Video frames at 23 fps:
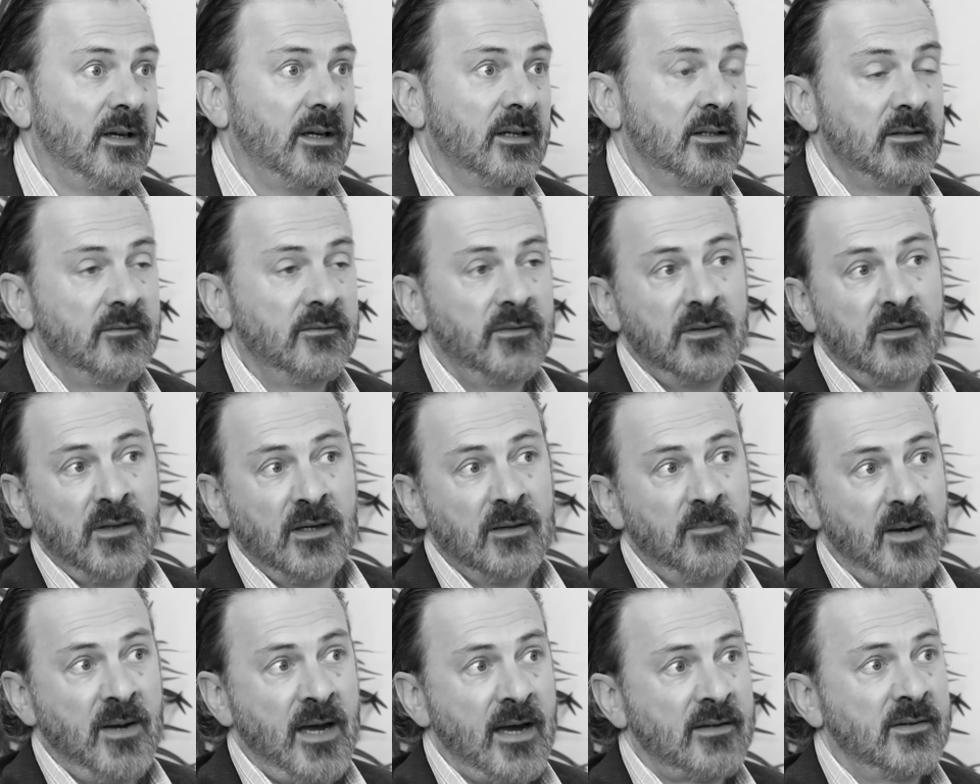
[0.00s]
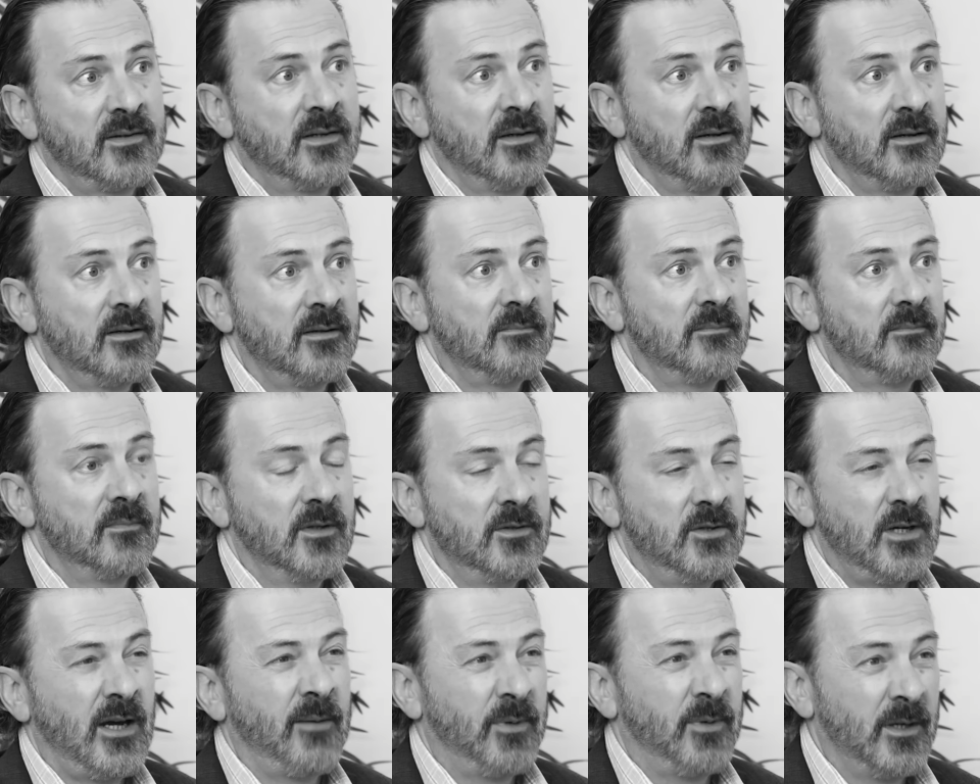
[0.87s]
And if you think back to
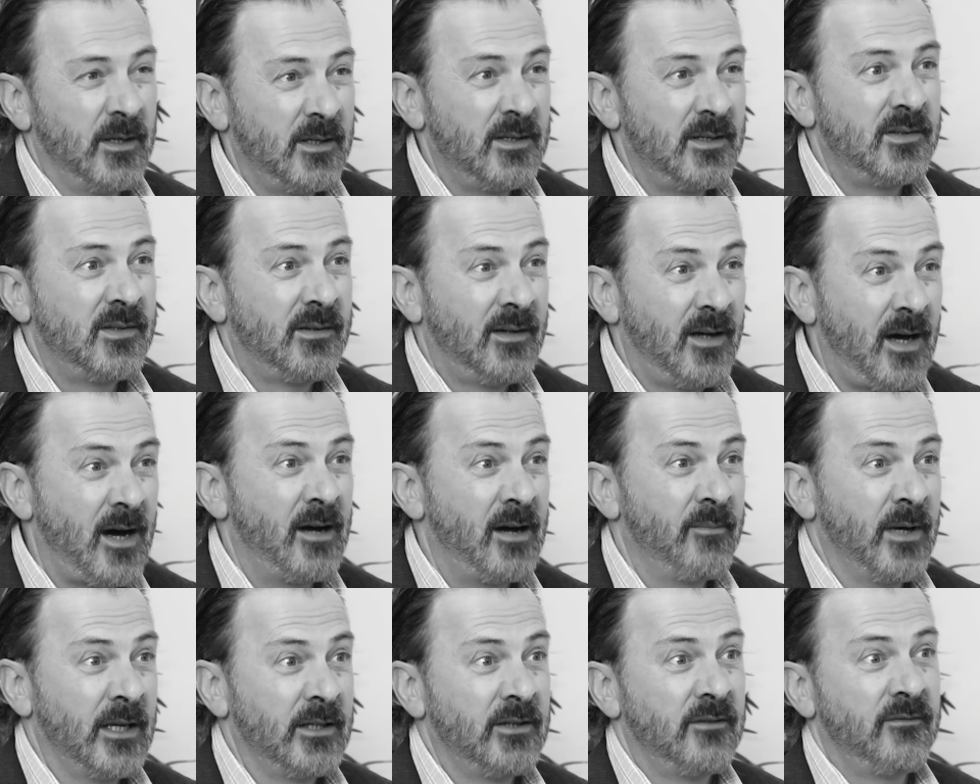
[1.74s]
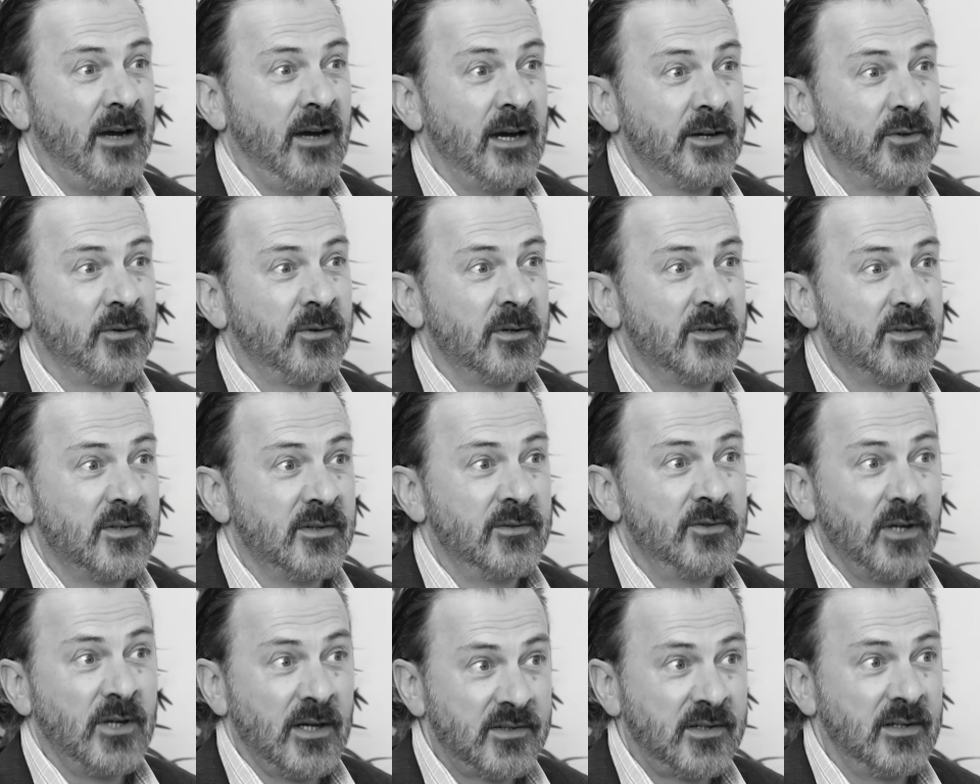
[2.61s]
the Japanese car
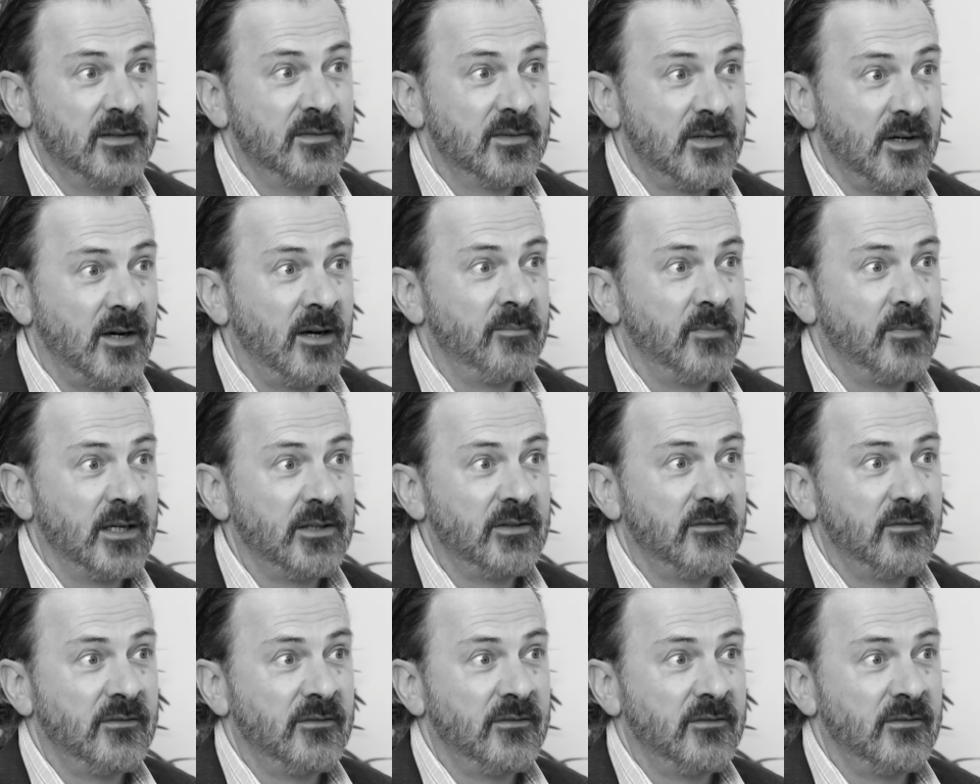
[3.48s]
manufacturers and just in time